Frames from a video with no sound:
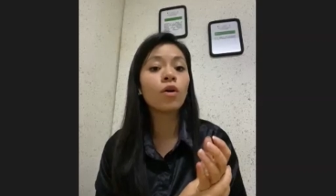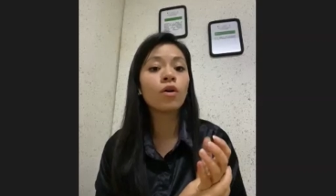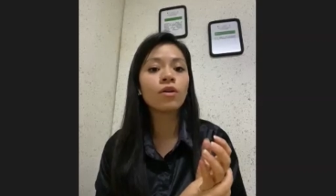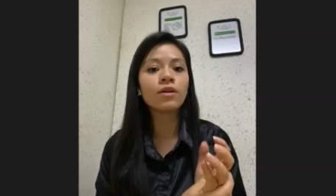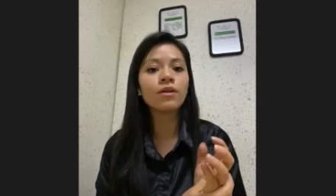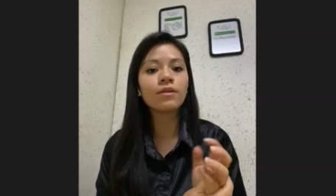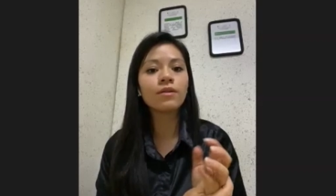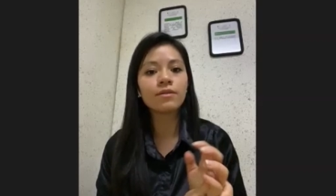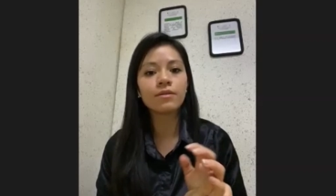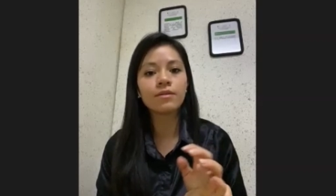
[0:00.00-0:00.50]

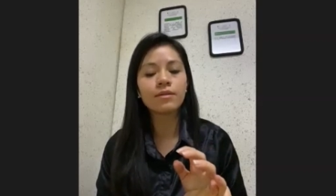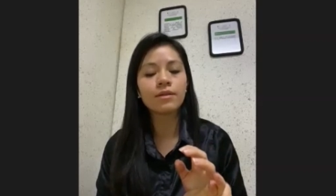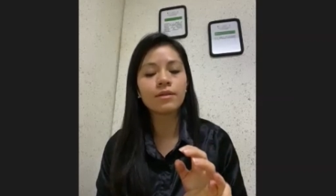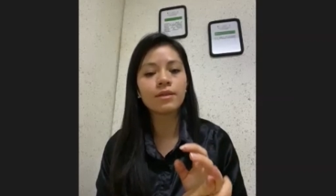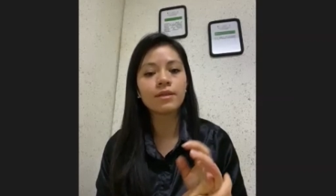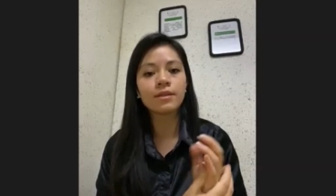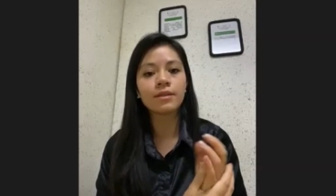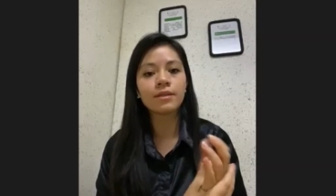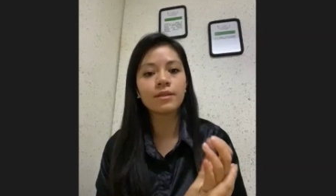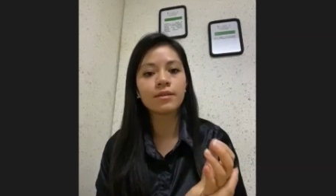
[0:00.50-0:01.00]
more
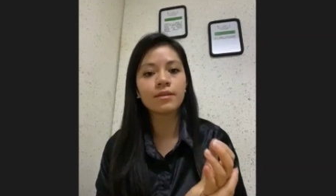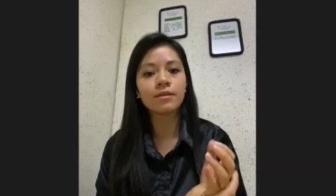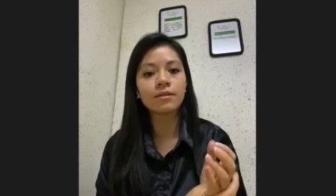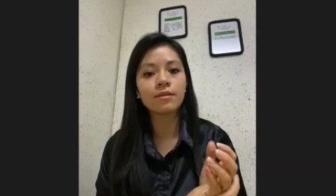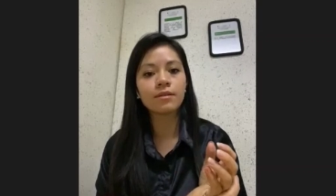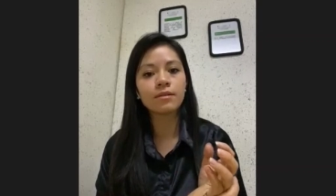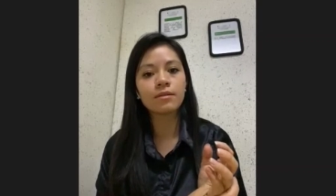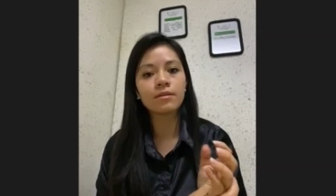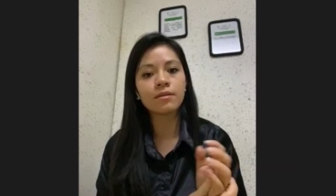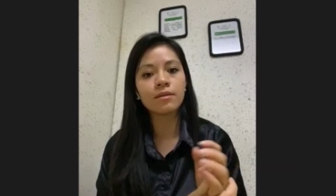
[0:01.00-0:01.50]
Mm-hmm.
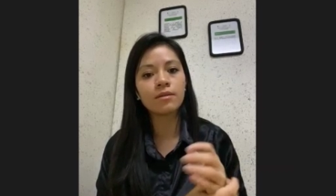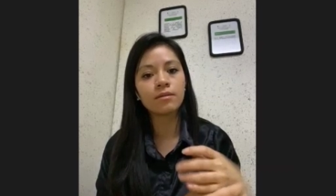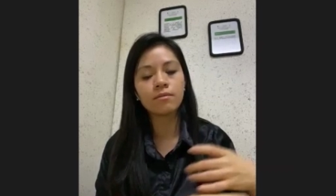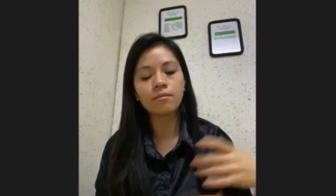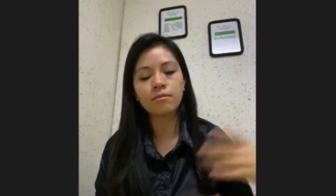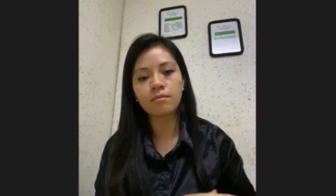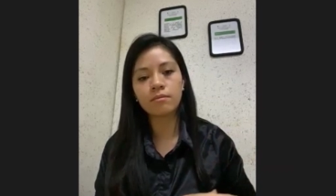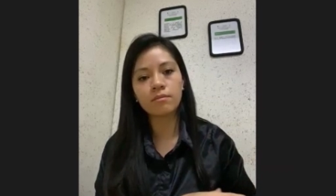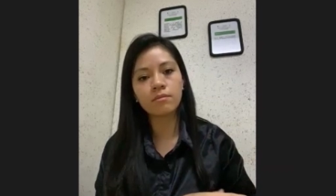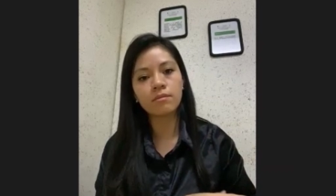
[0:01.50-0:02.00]

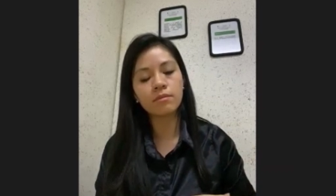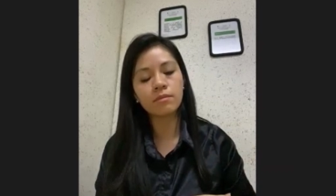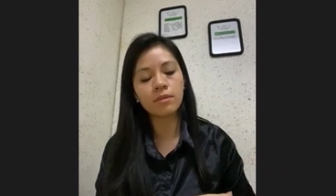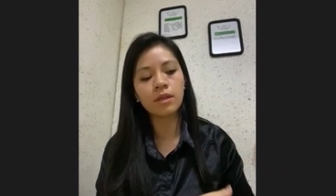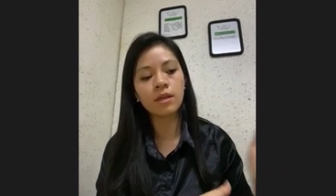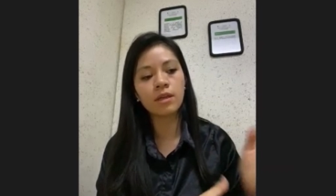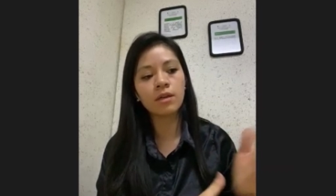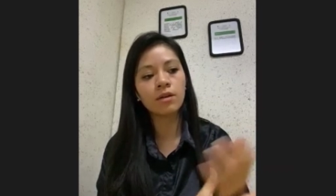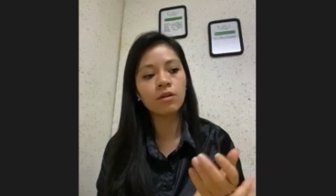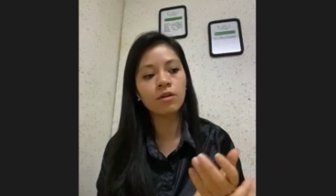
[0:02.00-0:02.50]

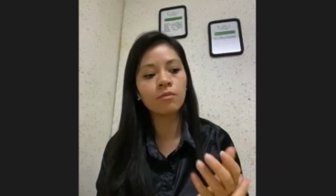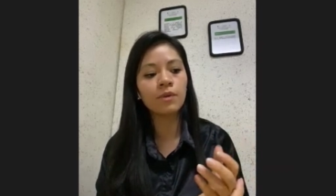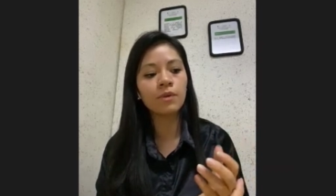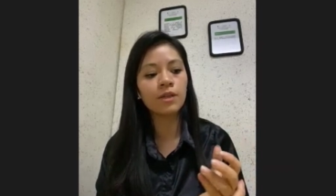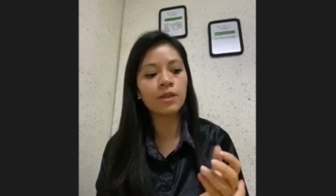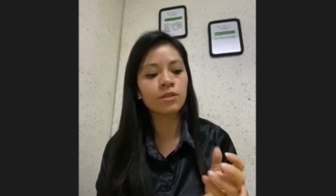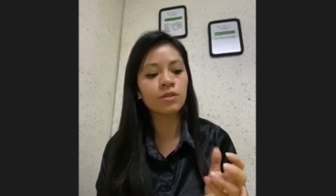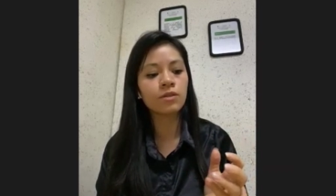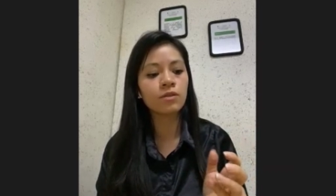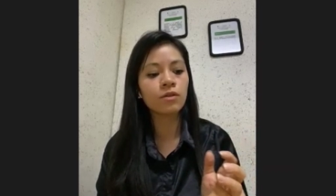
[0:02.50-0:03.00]
in
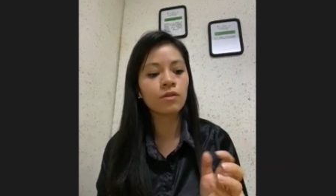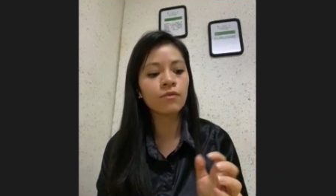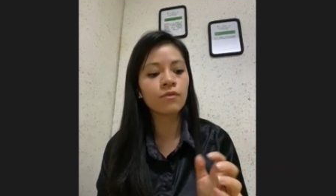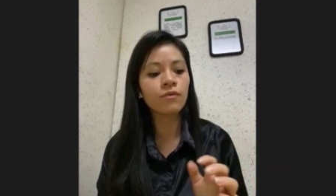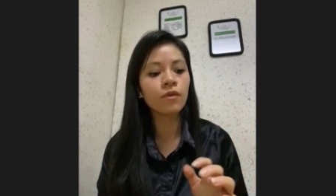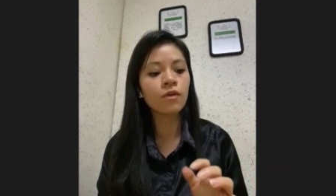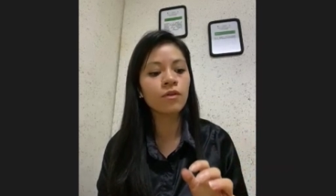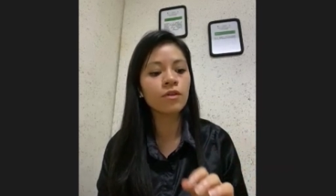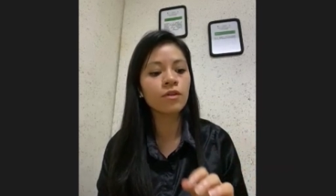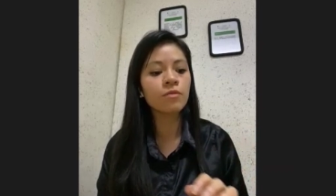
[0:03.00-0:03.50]
comparison of
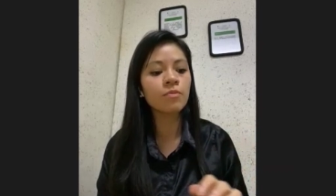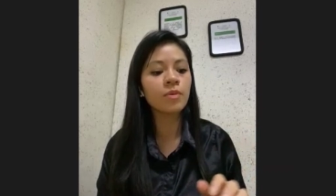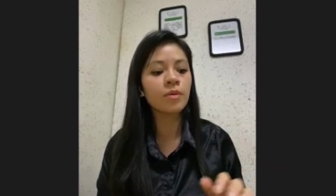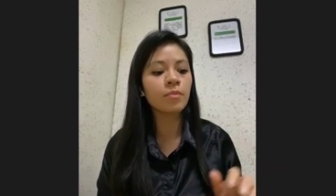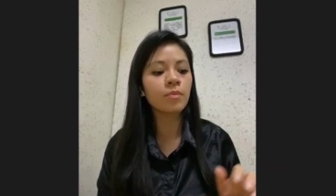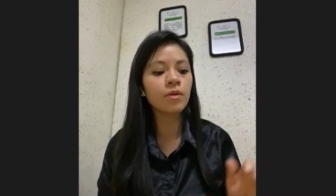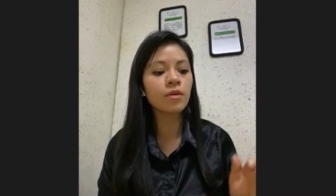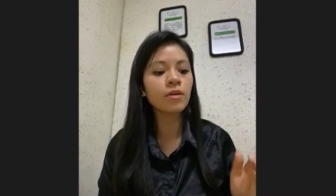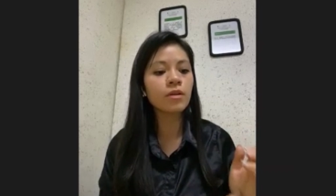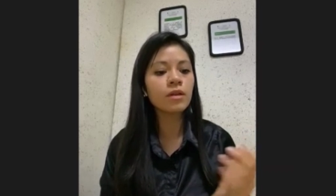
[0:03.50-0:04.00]
other
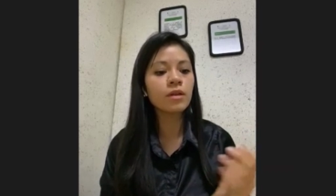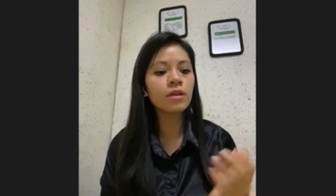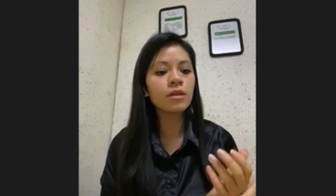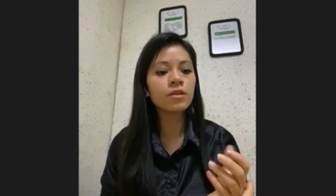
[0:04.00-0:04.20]
people.